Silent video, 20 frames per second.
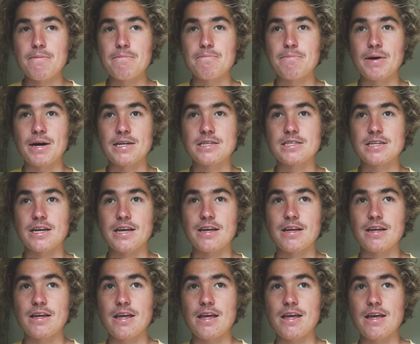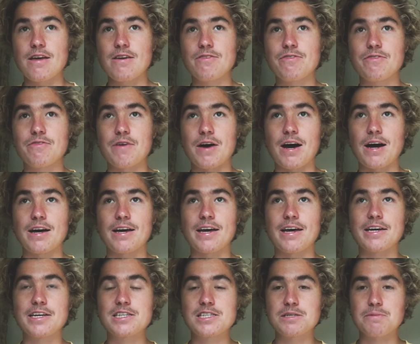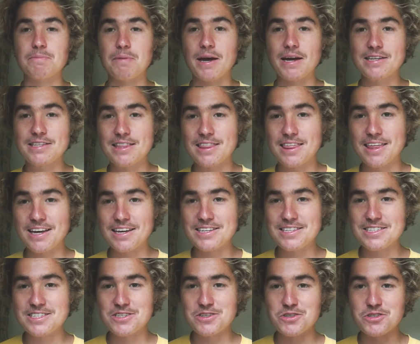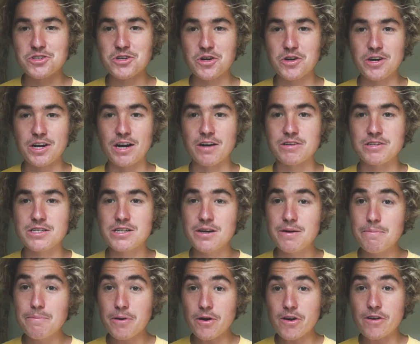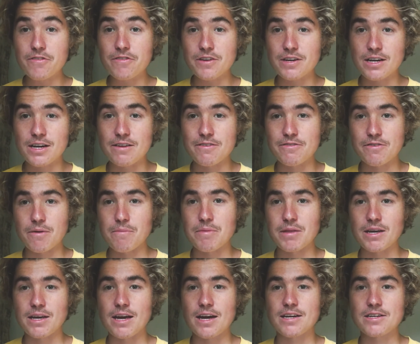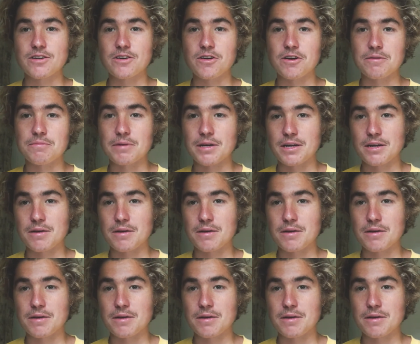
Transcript: But if I expect things to turn out perfectly from the get-go,